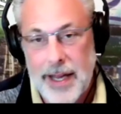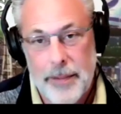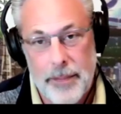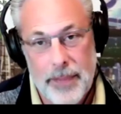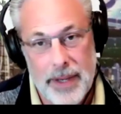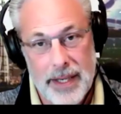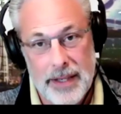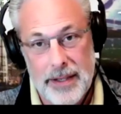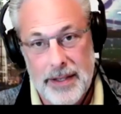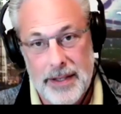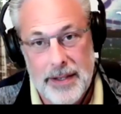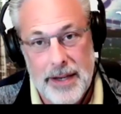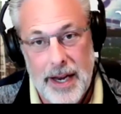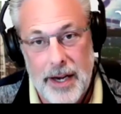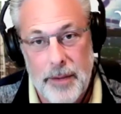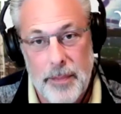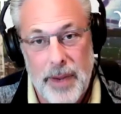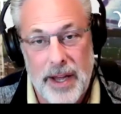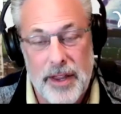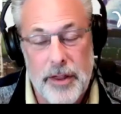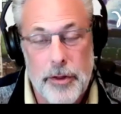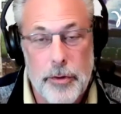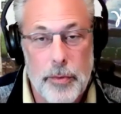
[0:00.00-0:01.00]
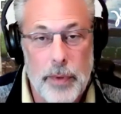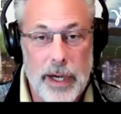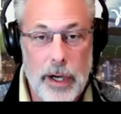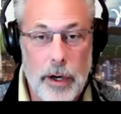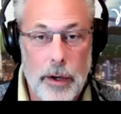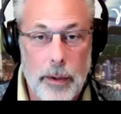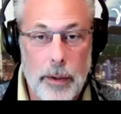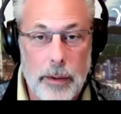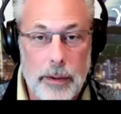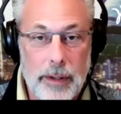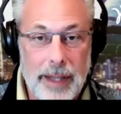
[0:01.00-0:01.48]
been decided by 3
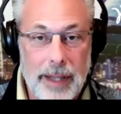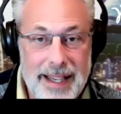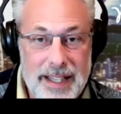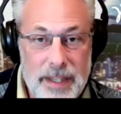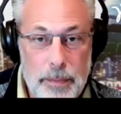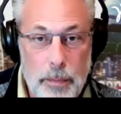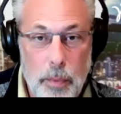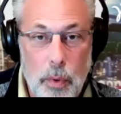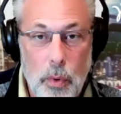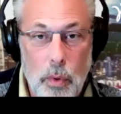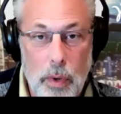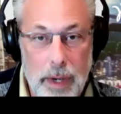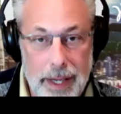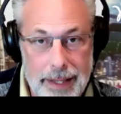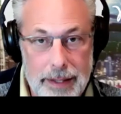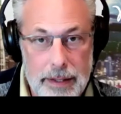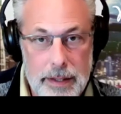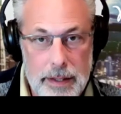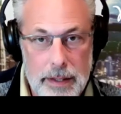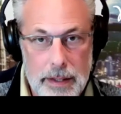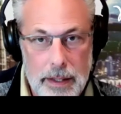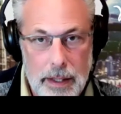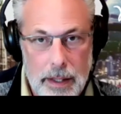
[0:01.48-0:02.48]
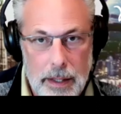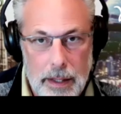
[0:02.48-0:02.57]
or less points.